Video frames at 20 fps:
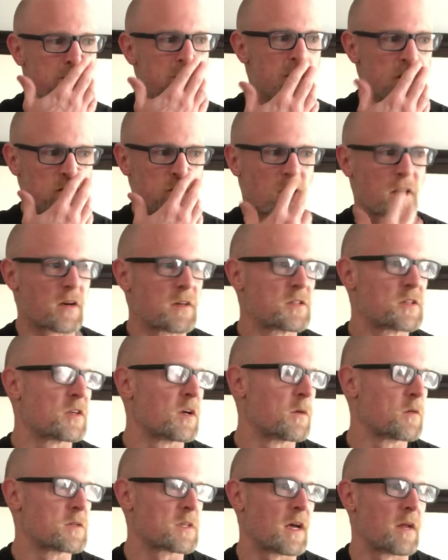this record
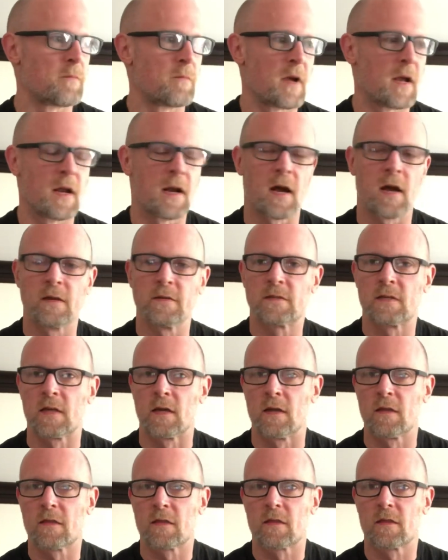show was on May
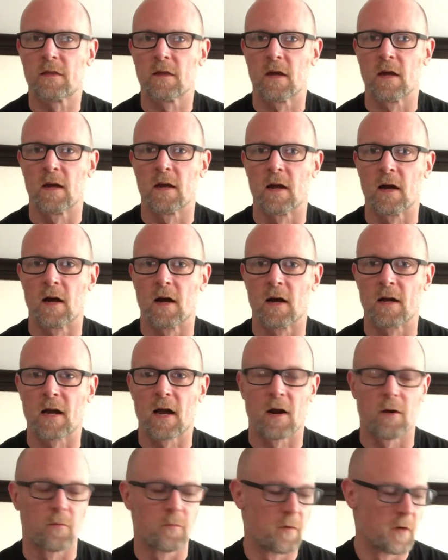19th, and I
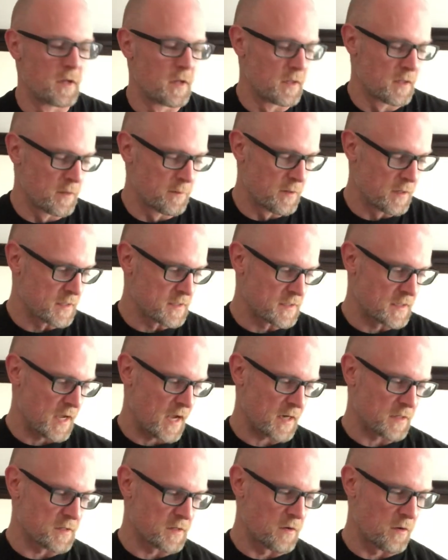got a really big
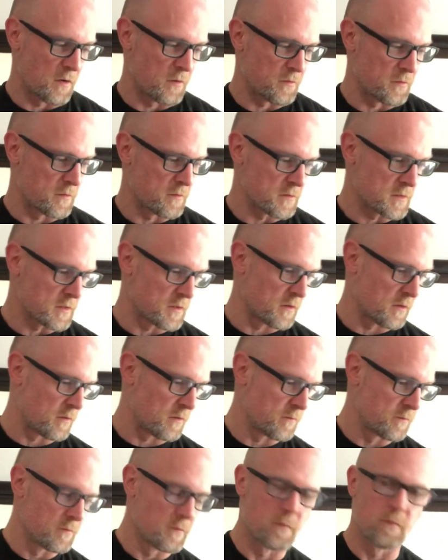stack to go through.
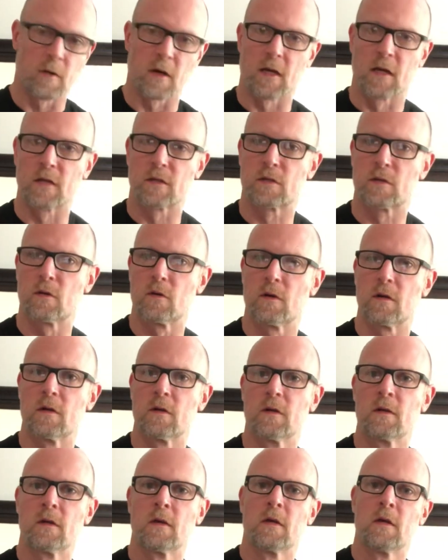So I'm gonna get to it.